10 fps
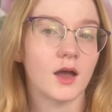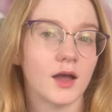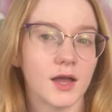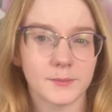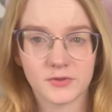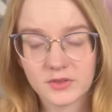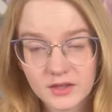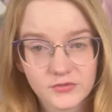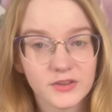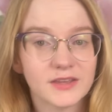Um,
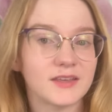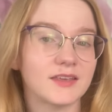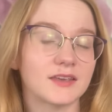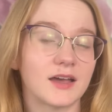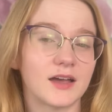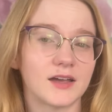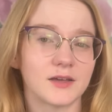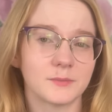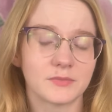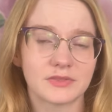thankfully,
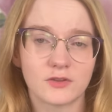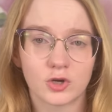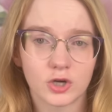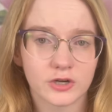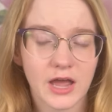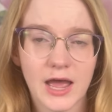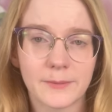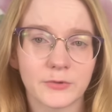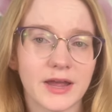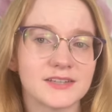um, her
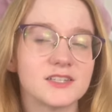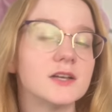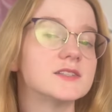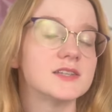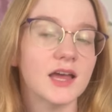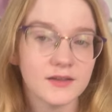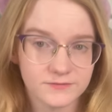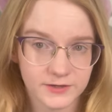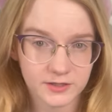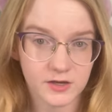comrade does not
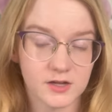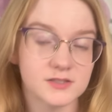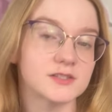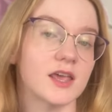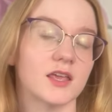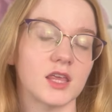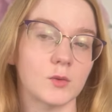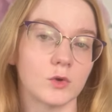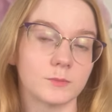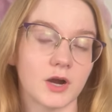fight Guts, saying he
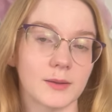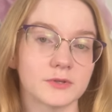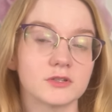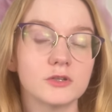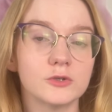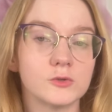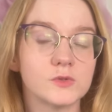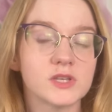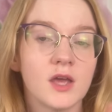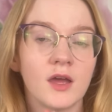would probably
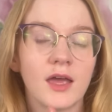lose,